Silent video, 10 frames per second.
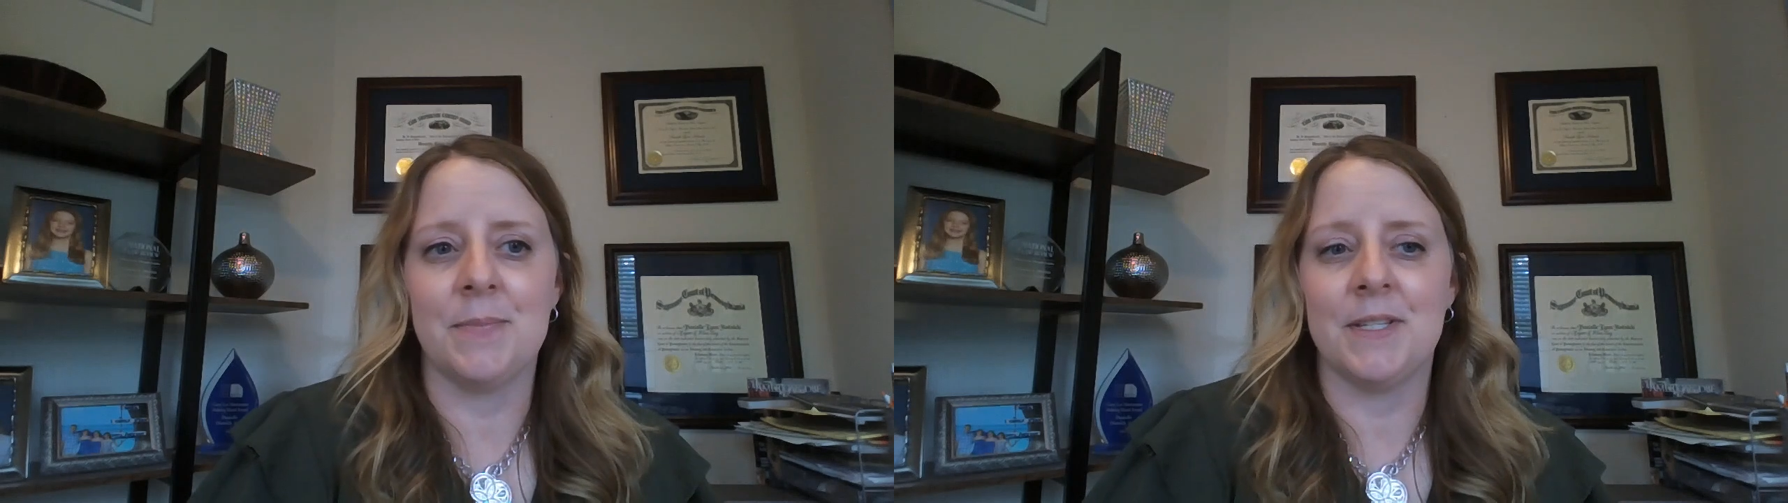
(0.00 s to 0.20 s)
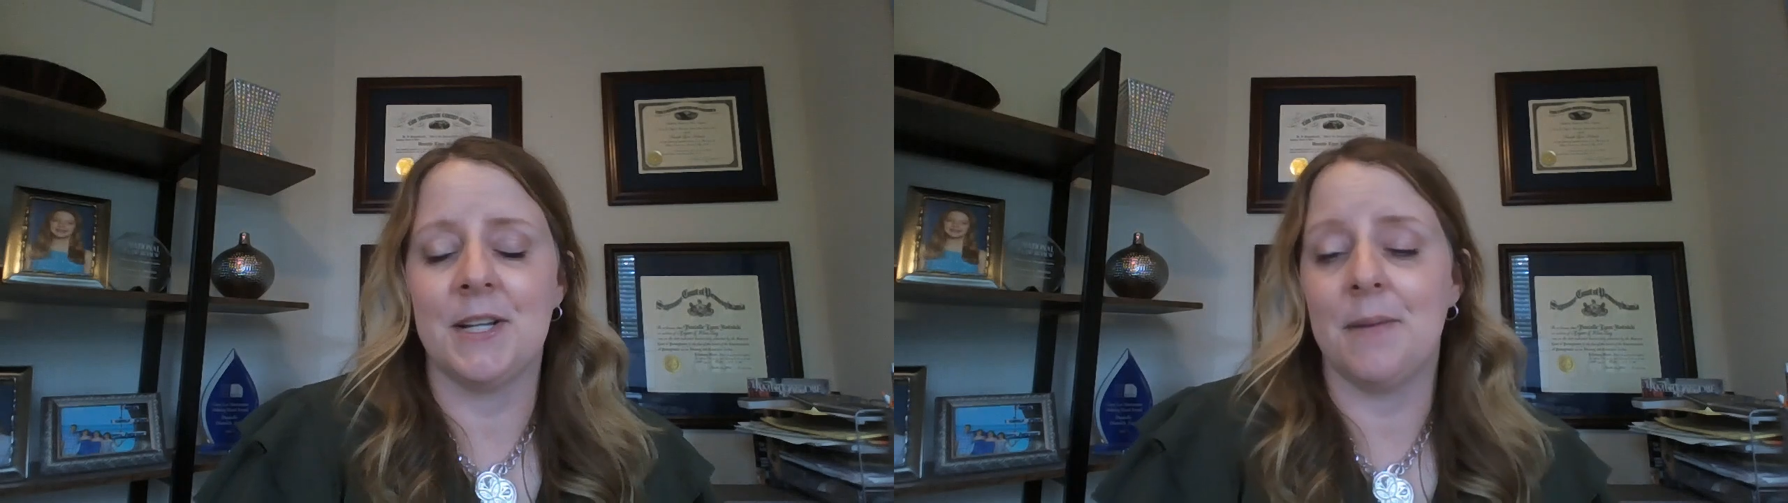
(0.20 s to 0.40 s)

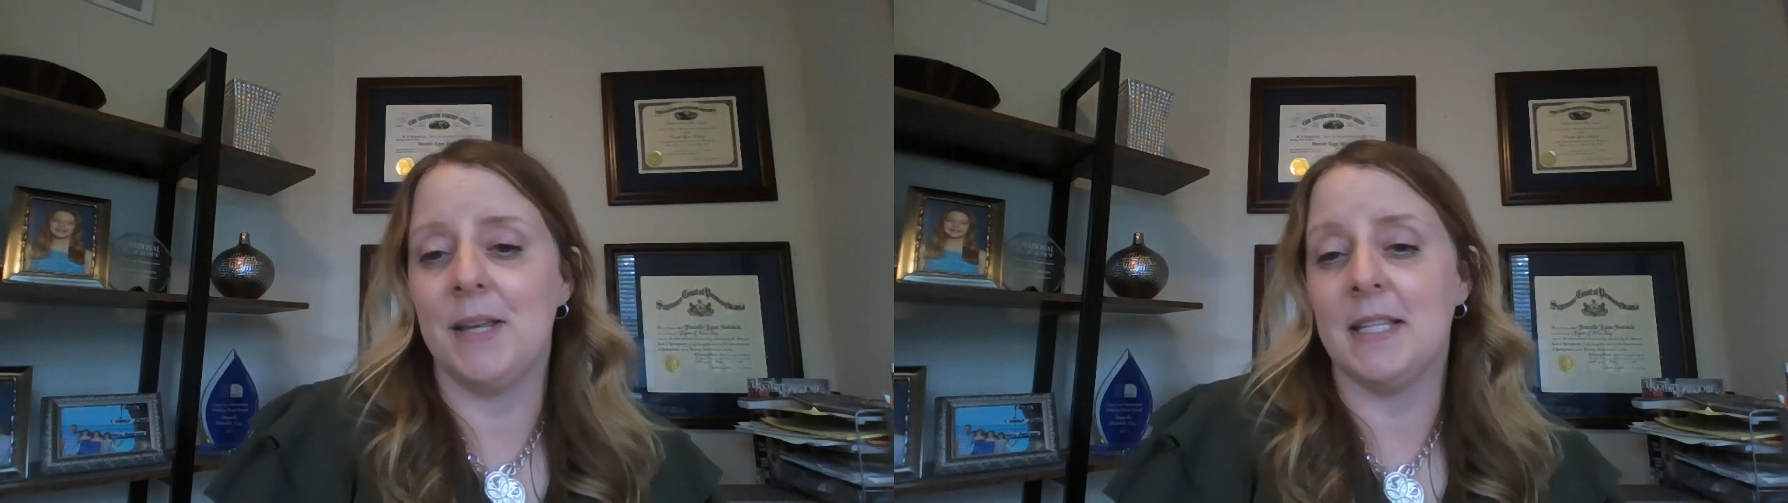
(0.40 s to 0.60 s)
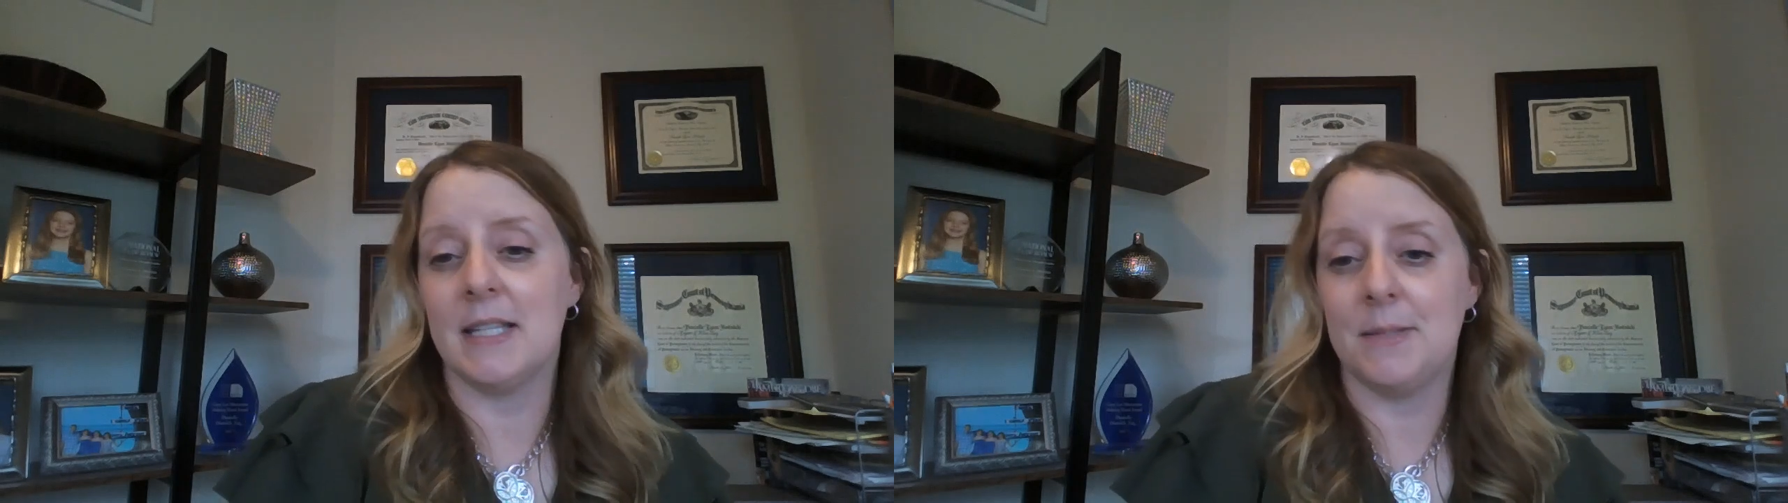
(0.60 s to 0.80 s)
must not
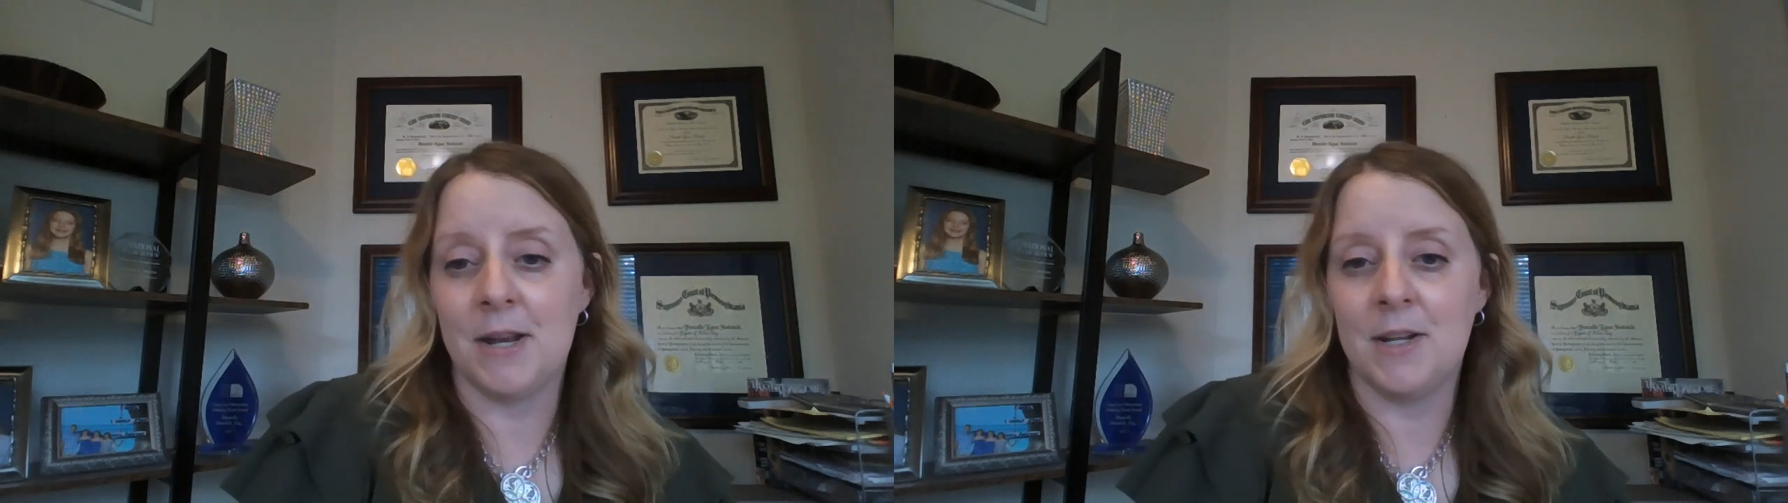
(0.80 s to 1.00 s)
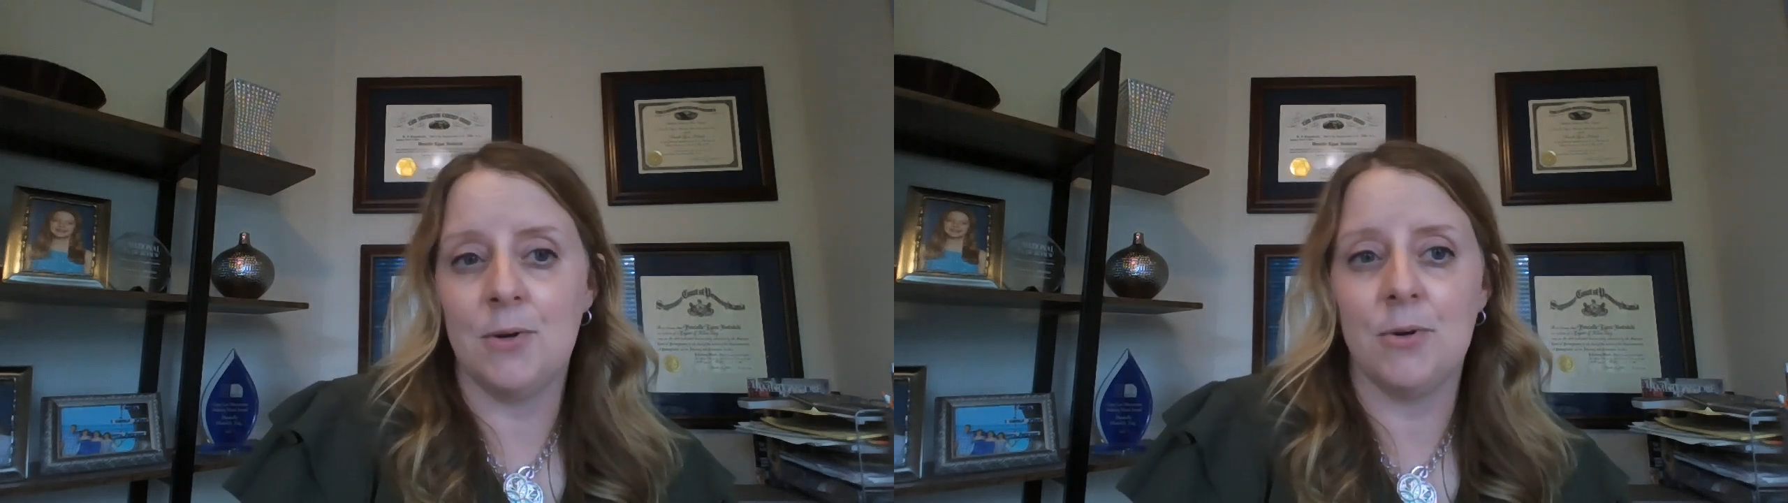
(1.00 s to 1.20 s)
be
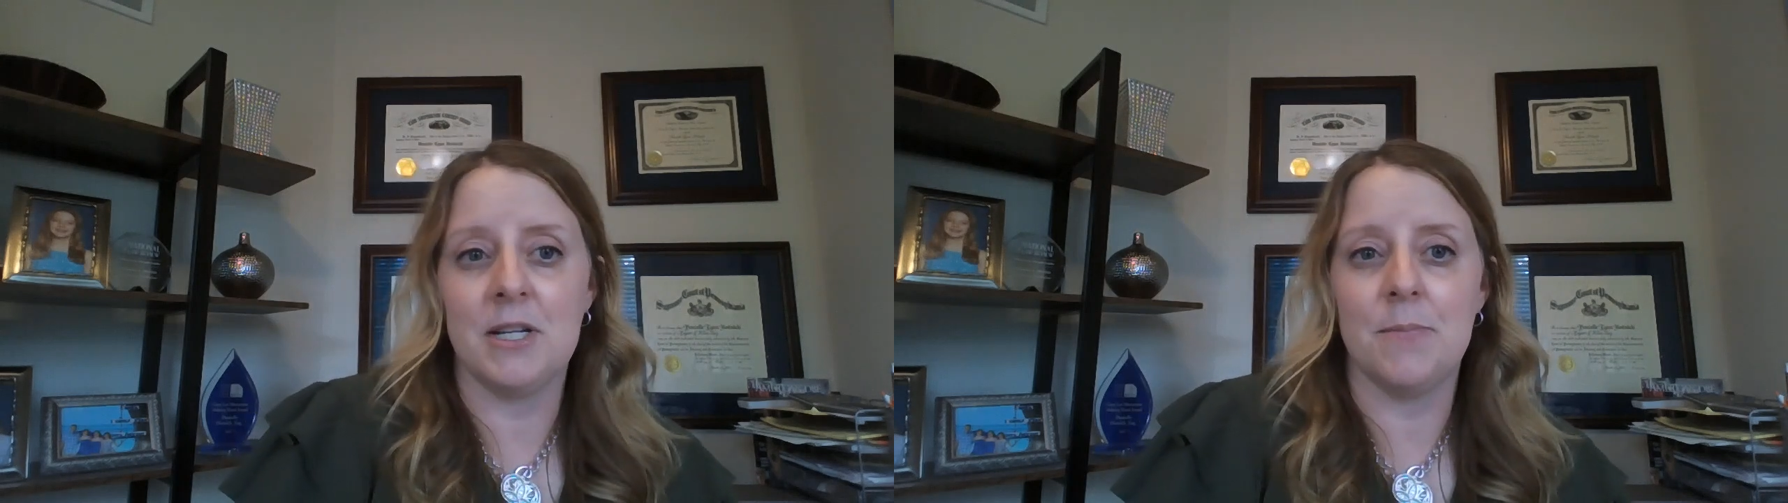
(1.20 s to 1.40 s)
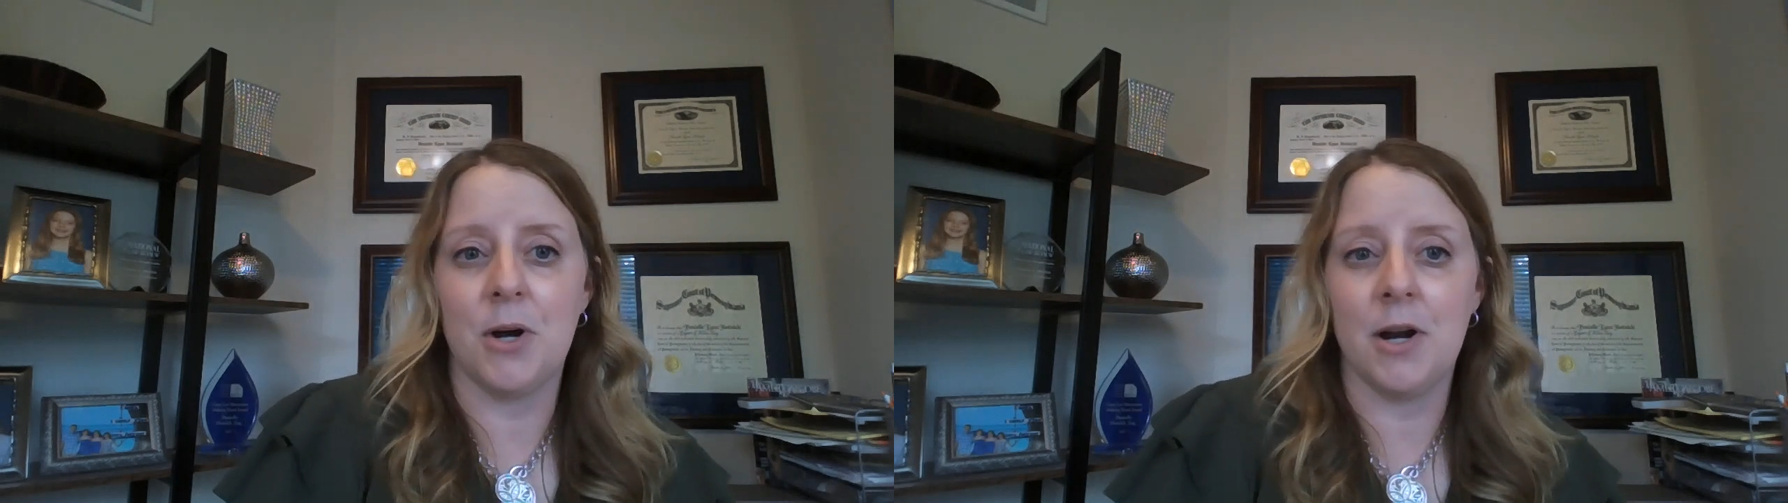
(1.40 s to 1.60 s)
suspended or
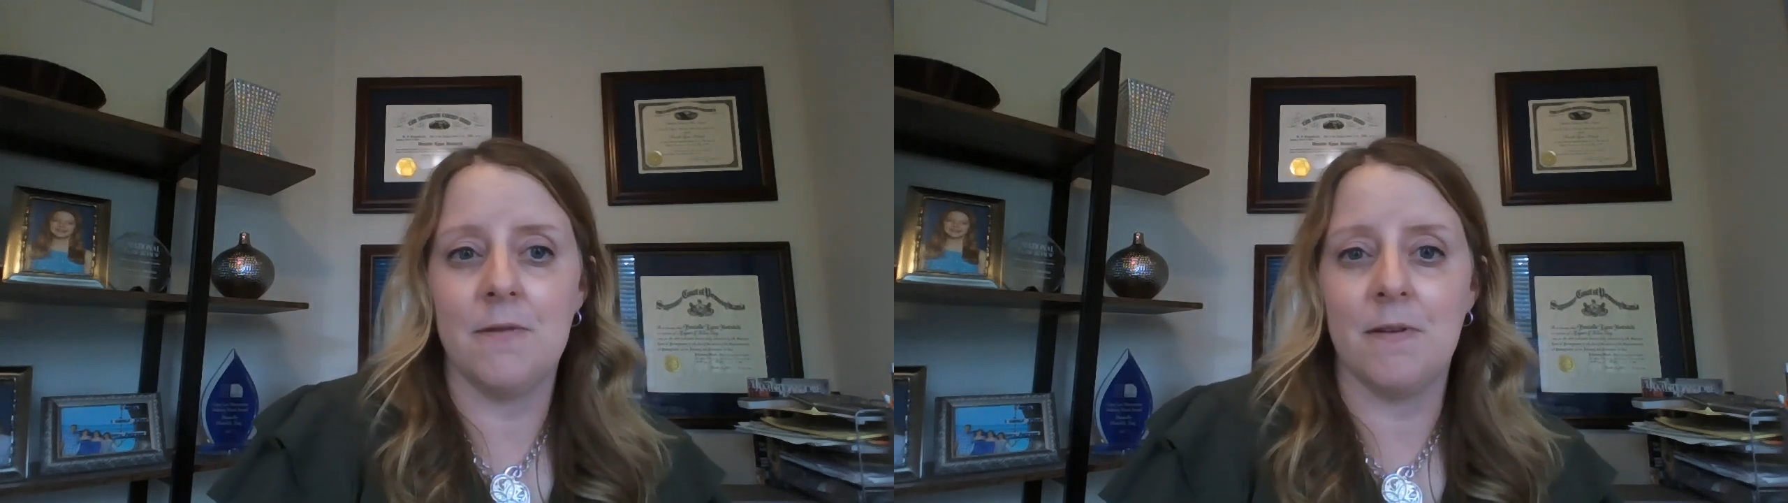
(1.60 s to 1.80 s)
debarred